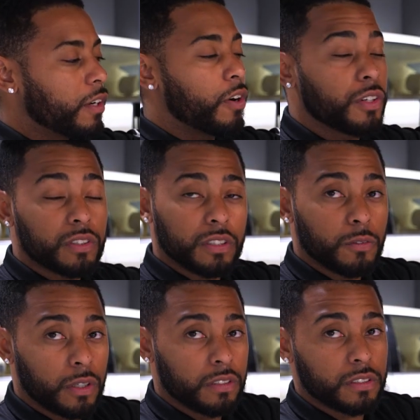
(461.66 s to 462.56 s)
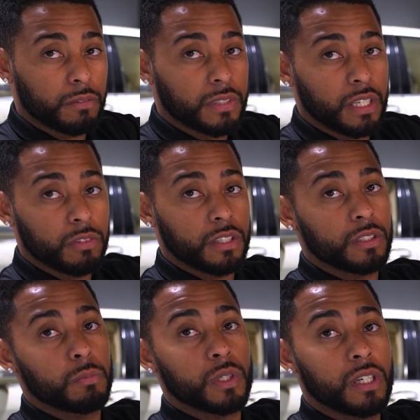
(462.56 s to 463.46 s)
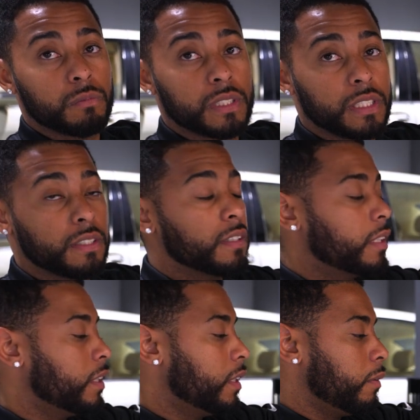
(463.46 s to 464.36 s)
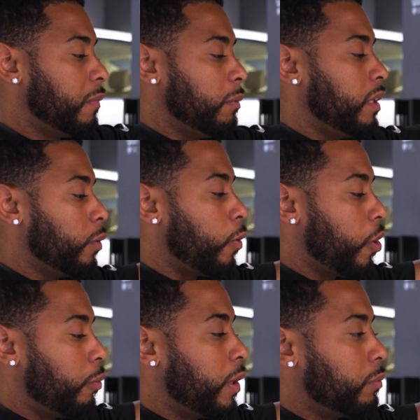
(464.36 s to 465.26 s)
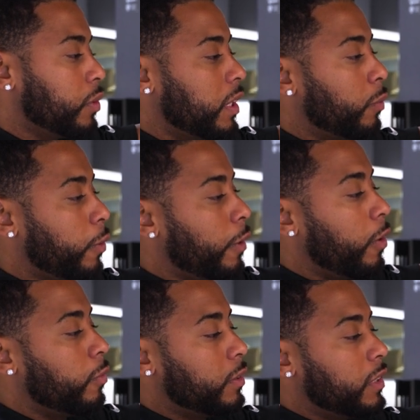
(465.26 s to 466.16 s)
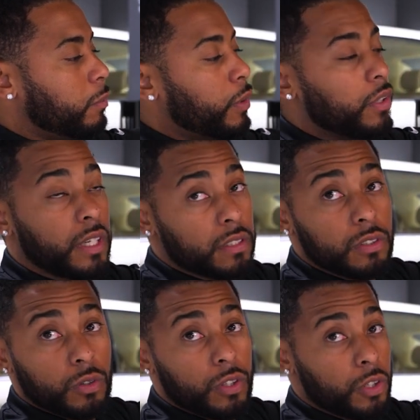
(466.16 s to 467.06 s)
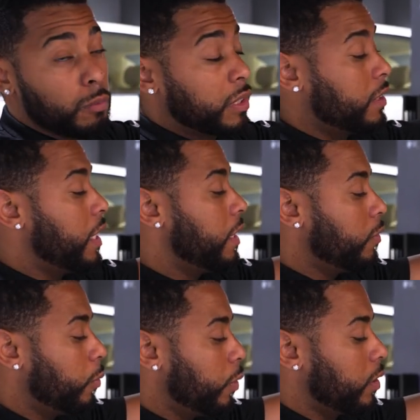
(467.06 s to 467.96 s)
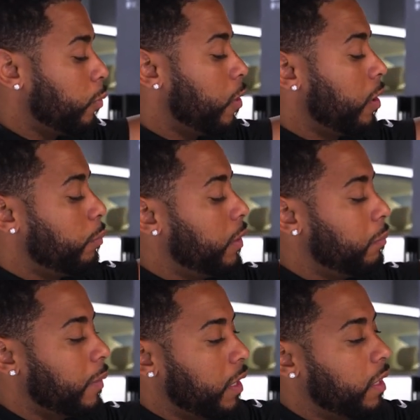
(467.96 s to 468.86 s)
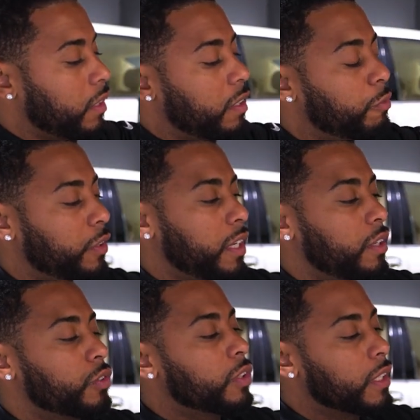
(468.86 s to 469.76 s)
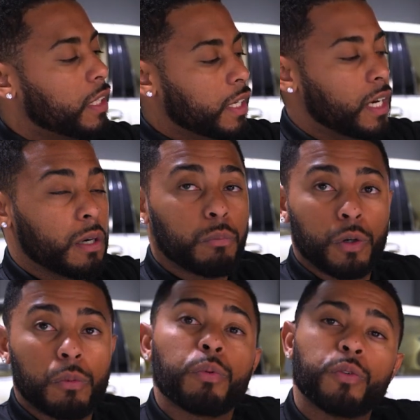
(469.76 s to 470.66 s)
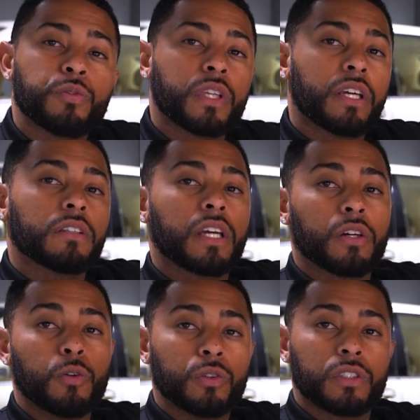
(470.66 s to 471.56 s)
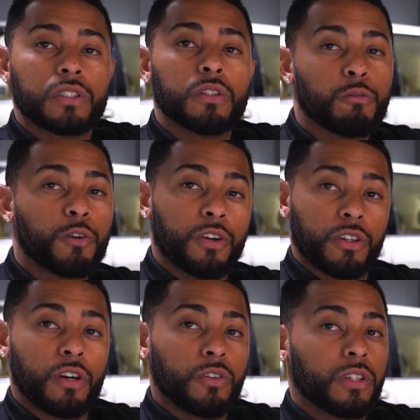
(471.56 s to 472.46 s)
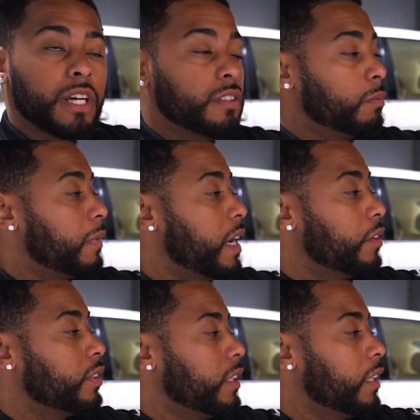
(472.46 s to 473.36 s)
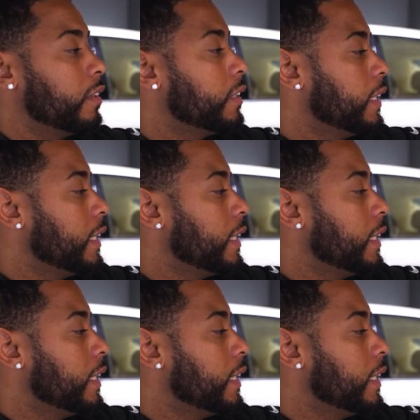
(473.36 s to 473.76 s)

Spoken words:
honestly, when sometimes a customer comes in, maybe the water pump's leaking, we typically like to do a thermostat with the water pump and an inlet flange. Kind of bulletproofs that coolant system for another 100,000 miles there.